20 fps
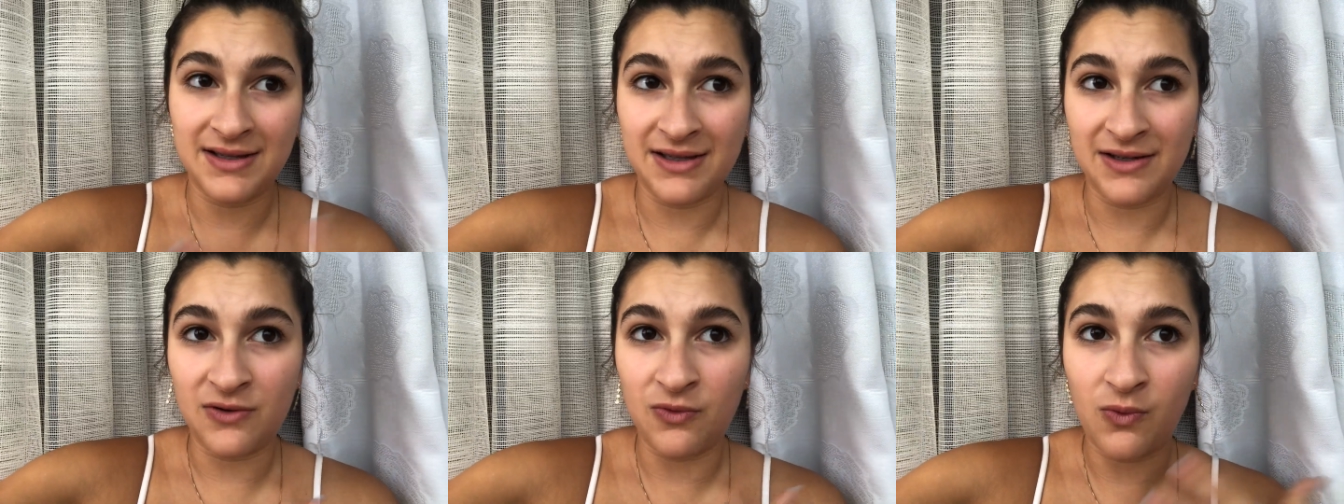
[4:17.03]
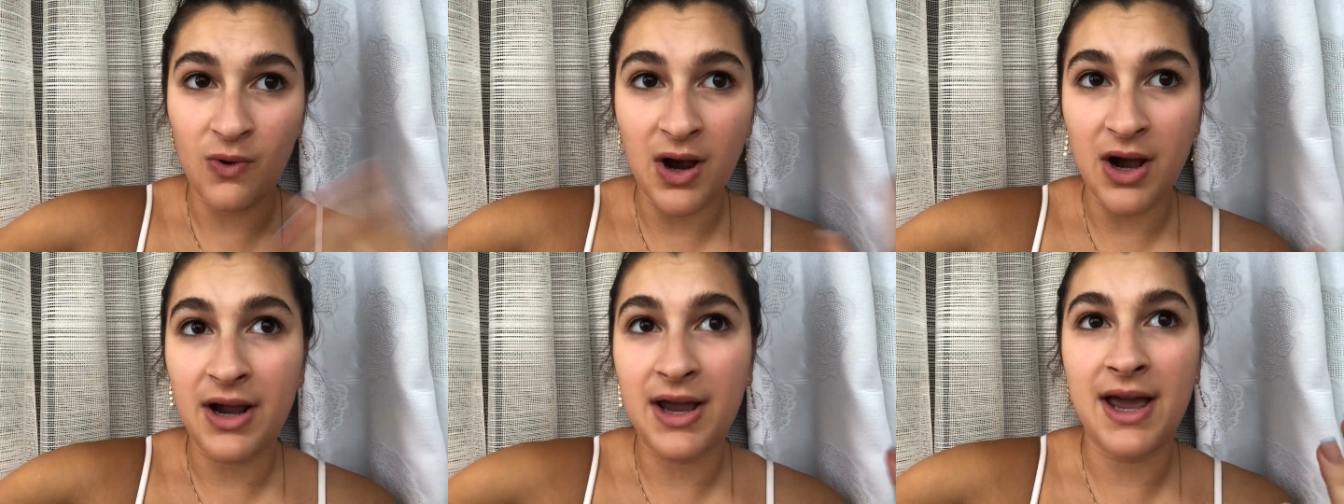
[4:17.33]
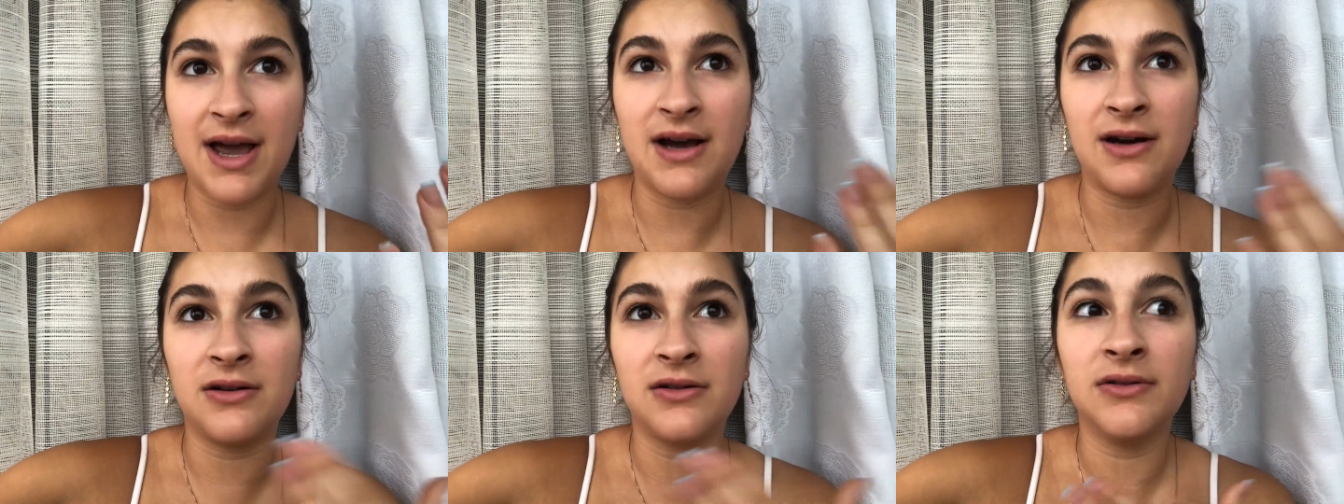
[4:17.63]
and a
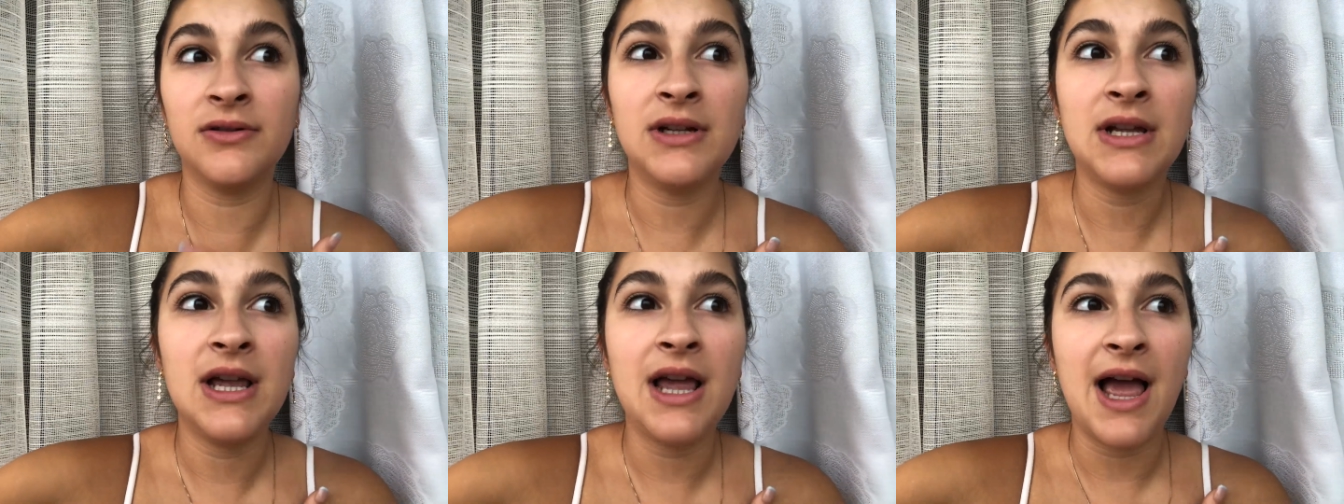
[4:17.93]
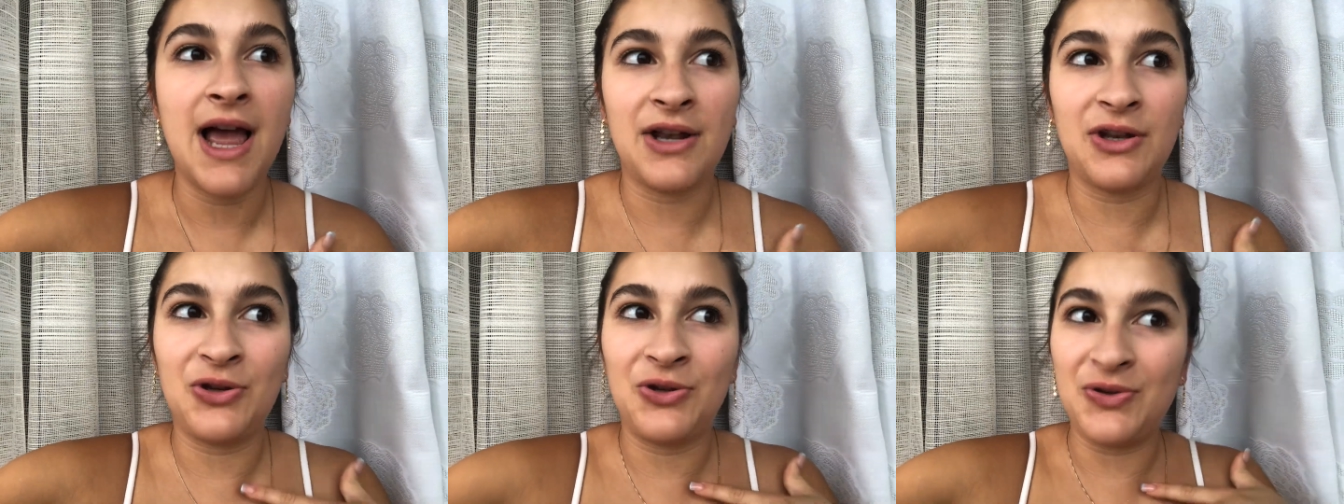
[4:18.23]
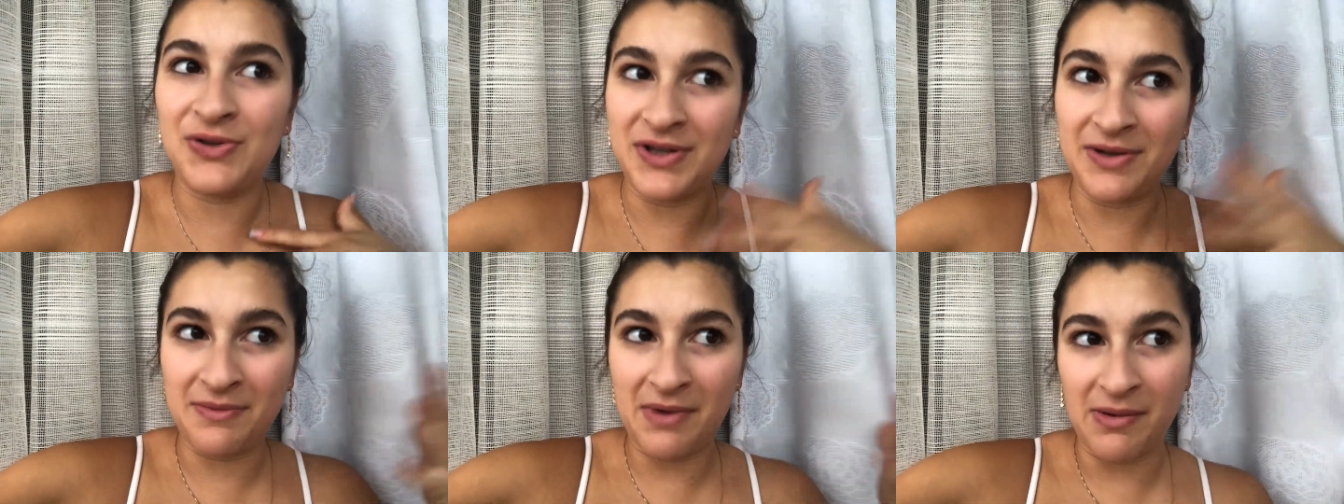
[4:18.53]
workout and
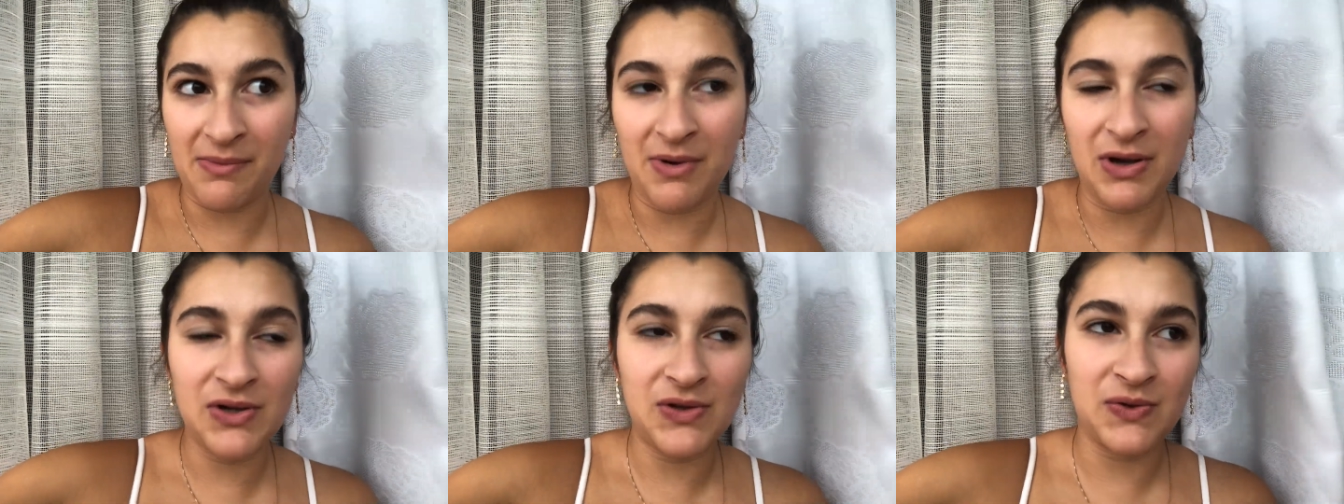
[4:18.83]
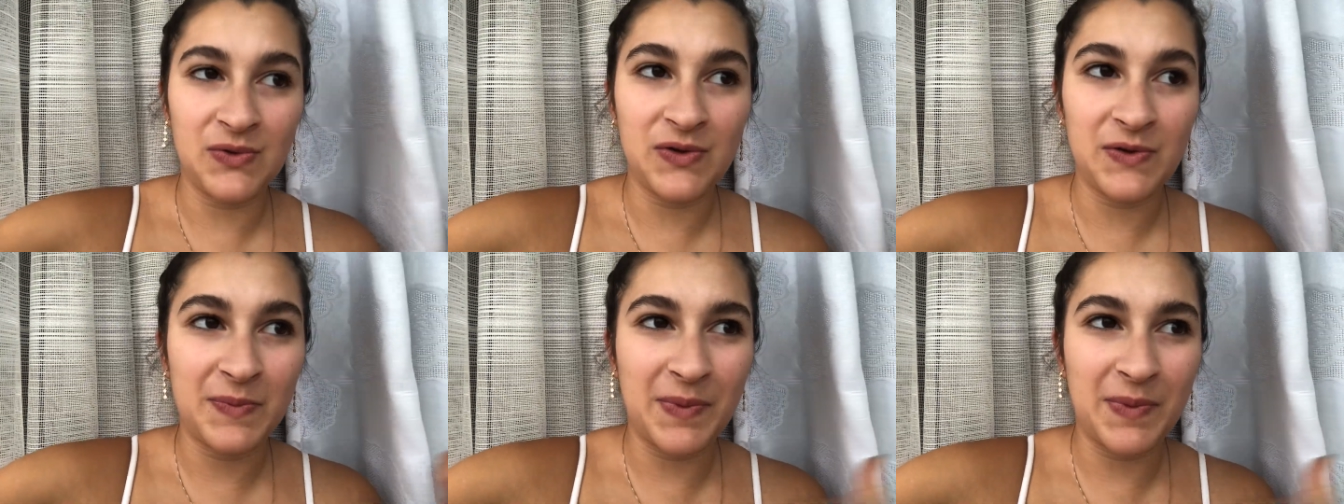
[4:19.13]
using my muscles,